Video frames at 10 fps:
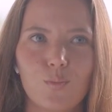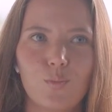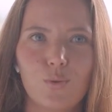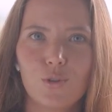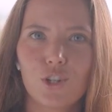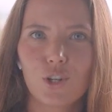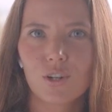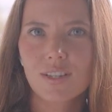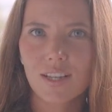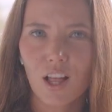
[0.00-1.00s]
push
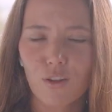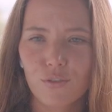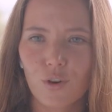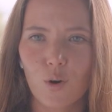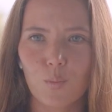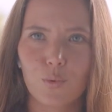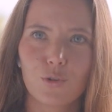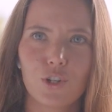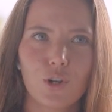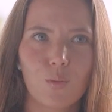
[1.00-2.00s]
yourself or
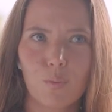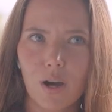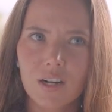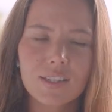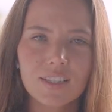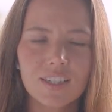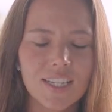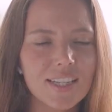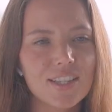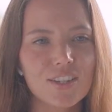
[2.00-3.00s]
push your partner
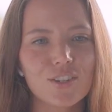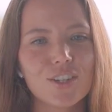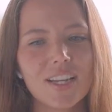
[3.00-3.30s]
into,